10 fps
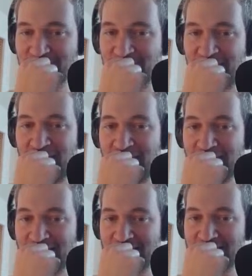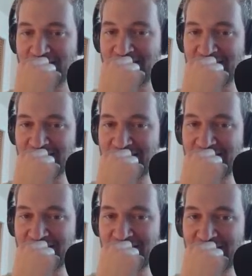And
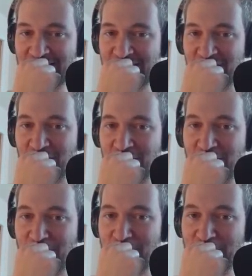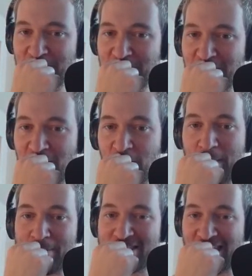it
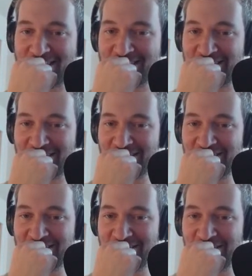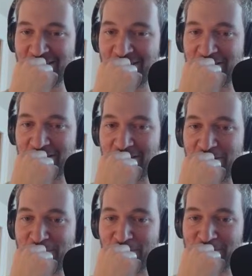might be Taxi. Oh,
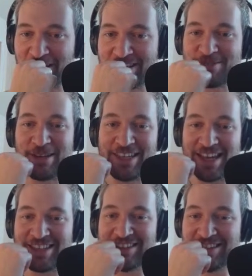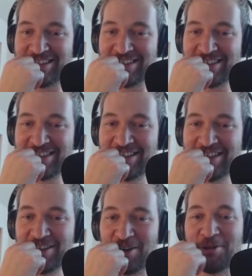4 Lions might get it.
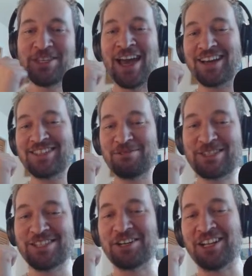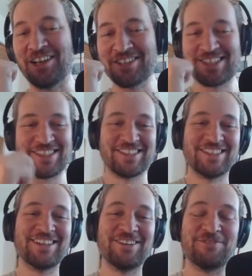Oh, Taxi was so close.
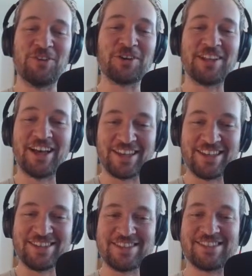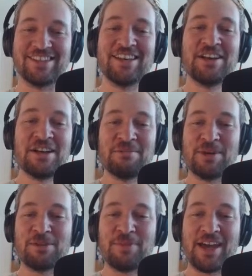4 Lions.
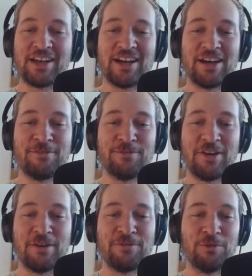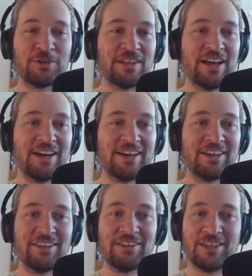Big Bad Guy 549.